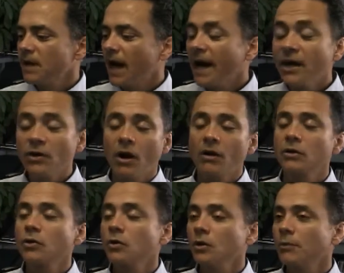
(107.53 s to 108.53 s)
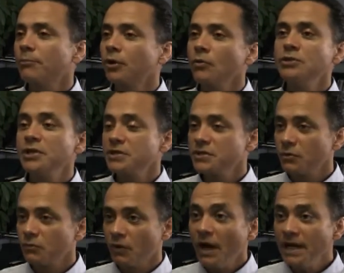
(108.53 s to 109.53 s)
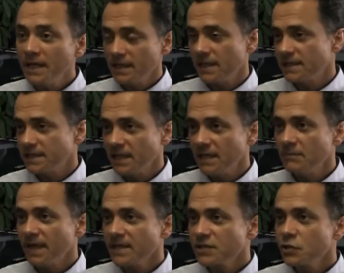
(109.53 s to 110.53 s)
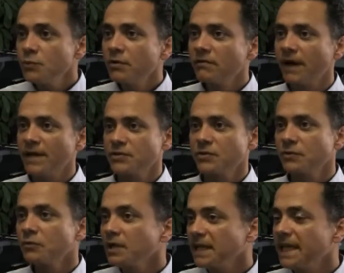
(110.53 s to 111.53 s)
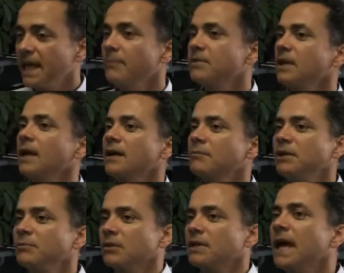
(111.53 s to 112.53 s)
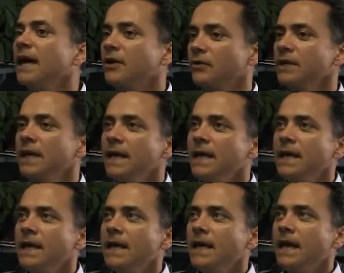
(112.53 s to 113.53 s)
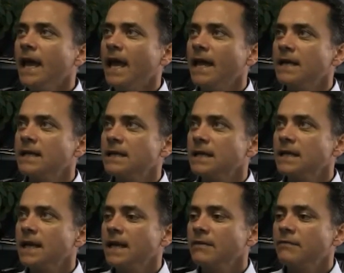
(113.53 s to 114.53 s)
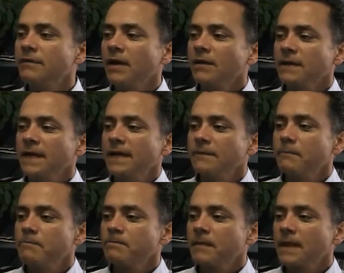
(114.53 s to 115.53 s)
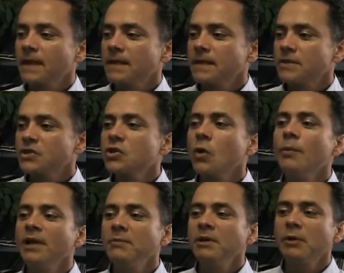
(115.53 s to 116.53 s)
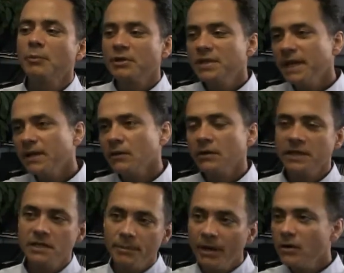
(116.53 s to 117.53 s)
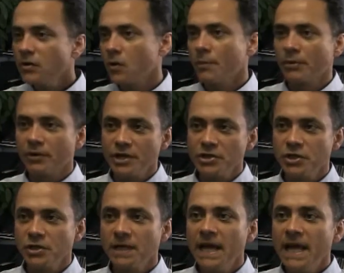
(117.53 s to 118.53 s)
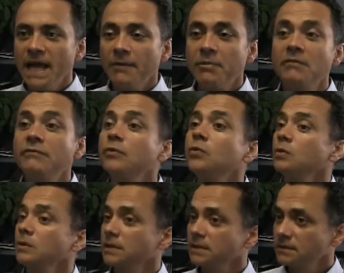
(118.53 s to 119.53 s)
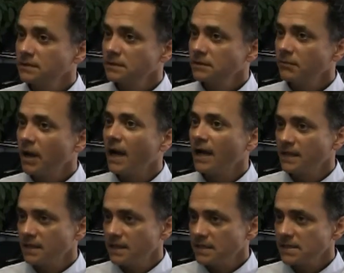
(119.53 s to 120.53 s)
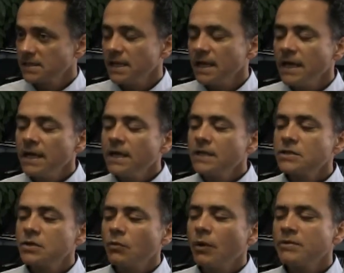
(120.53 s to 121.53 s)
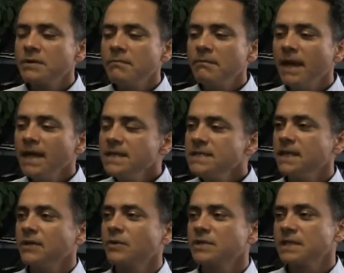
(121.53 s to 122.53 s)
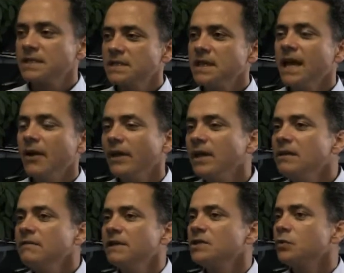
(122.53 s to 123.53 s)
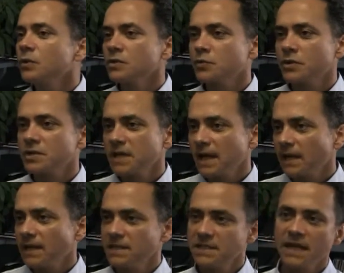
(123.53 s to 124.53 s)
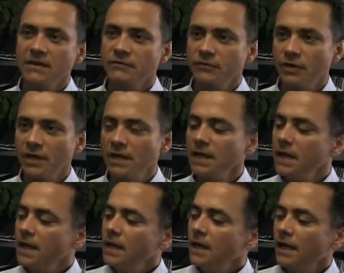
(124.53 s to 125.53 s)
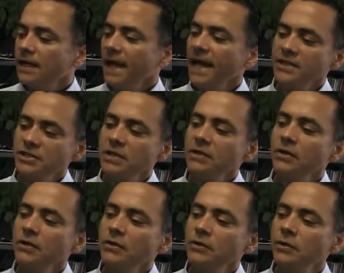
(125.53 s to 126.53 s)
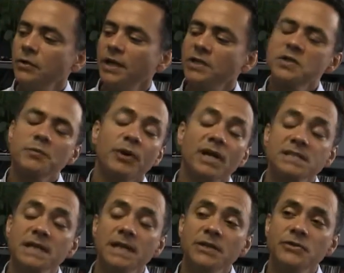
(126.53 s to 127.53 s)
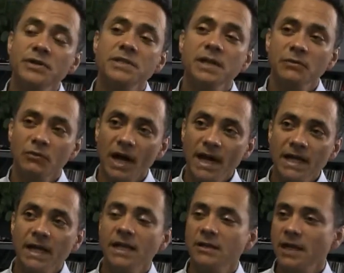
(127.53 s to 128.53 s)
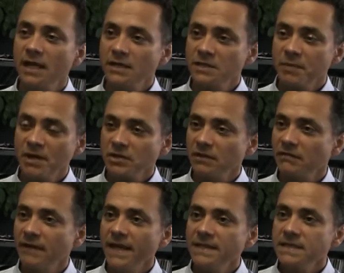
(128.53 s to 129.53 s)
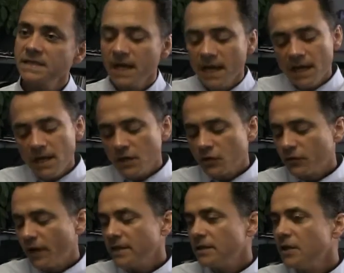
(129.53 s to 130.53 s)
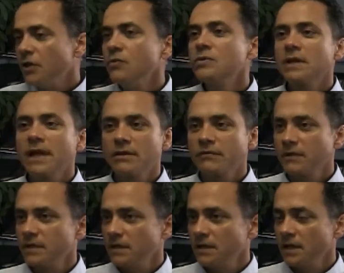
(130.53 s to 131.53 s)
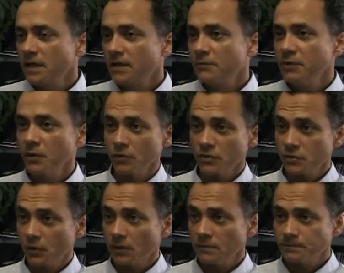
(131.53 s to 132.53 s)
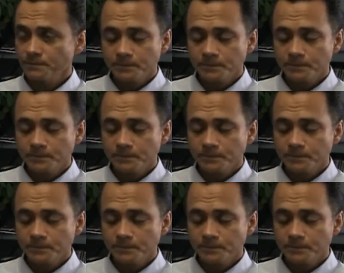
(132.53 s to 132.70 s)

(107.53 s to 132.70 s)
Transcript: hierarchical approaches to running the team, that supervisor had really kept a lot of people down. And they had felt that so many people, particularly in the parent corporation, had been fooled by this. So what was amazing was see how individuals were suddenly set free. A cashier who had expressed an interest in writing and special events created a newsletter for the computer store.